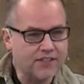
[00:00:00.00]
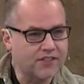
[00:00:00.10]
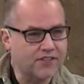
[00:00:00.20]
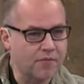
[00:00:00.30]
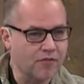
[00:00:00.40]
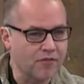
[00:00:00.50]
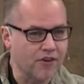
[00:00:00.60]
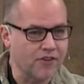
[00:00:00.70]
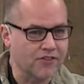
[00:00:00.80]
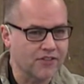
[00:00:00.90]
December
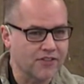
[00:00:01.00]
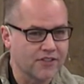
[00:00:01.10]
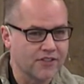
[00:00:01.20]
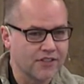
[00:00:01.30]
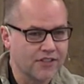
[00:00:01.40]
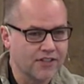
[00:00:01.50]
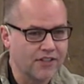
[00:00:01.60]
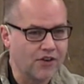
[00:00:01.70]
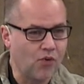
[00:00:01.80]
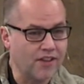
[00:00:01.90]
1st. You
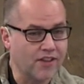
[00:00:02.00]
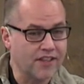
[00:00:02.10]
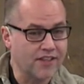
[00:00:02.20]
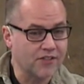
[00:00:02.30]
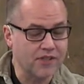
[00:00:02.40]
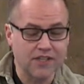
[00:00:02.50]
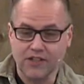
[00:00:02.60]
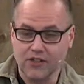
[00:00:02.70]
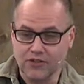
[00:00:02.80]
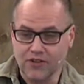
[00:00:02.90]
know, one of the things that we can
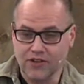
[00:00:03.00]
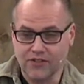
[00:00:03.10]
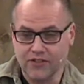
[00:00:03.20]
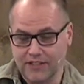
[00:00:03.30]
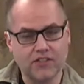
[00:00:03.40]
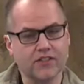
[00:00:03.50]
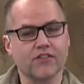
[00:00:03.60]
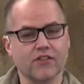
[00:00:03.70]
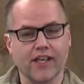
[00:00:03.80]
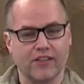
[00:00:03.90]
do too, this is
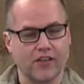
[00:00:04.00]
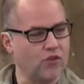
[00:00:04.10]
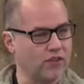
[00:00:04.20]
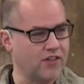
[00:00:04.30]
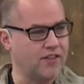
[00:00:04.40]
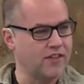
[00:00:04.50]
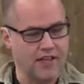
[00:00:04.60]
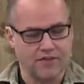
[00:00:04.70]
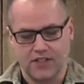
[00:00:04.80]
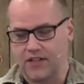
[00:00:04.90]
like the only good thing
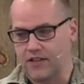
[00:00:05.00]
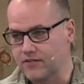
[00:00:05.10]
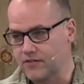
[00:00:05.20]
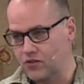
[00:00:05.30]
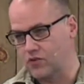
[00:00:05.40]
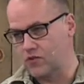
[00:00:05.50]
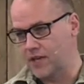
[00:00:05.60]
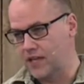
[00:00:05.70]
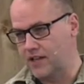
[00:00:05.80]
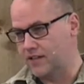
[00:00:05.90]
I've seen on social
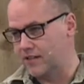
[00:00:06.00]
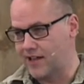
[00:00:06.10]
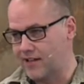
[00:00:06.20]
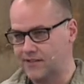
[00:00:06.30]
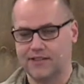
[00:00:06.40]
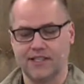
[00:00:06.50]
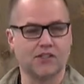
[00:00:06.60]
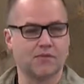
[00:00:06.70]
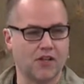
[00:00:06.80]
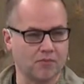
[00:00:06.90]
media in the last 6
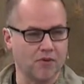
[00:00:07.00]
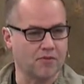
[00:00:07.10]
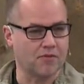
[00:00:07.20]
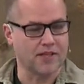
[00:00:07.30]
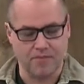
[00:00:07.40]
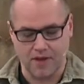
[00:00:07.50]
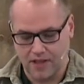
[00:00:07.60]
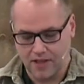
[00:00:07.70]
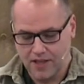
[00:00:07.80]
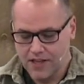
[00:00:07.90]
months probably, but
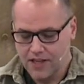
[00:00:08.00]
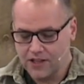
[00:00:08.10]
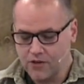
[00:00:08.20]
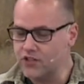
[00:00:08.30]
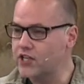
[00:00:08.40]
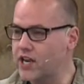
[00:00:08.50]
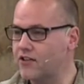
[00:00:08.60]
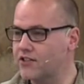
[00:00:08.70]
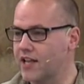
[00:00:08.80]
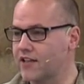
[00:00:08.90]
there was a
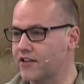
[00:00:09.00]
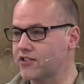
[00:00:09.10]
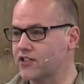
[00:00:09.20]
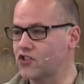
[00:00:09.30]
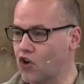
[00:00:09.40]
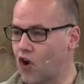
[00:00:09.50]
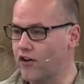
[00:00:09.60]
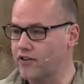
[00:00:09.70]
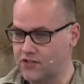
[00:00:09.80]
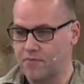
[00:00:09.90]
challenge on there to
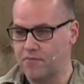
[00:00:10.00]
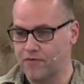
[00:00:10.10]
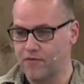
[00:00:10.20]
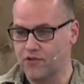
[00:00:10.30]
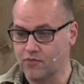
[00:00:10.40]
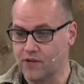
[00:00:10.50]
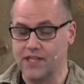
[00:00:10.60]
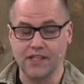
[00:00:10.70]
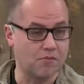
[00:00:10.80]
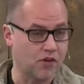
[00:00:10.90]
start December 1st
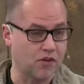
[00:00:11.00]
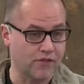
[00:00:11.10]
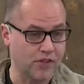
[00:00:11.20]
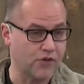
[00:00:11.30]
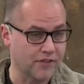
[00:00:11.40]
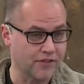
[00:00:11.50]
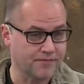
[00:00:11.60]
reading the book of Luke,